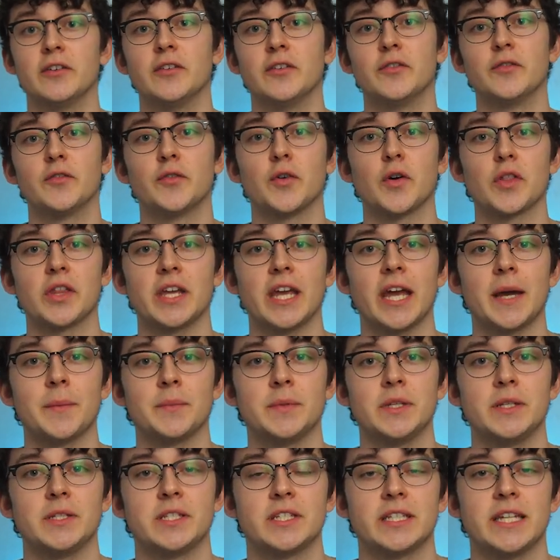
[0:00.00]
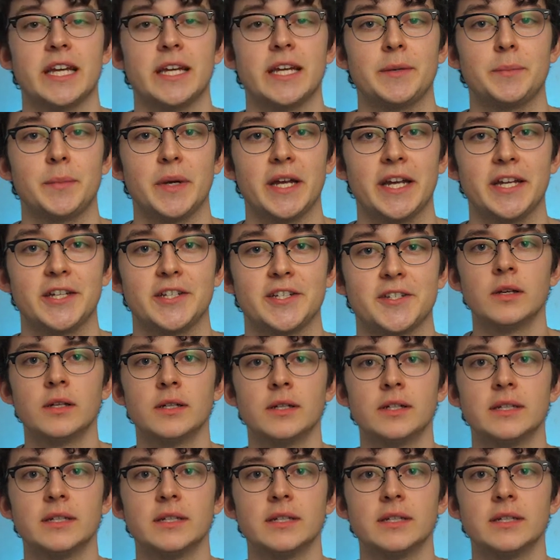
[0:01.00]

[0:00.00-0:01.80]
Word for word: for the empty state page.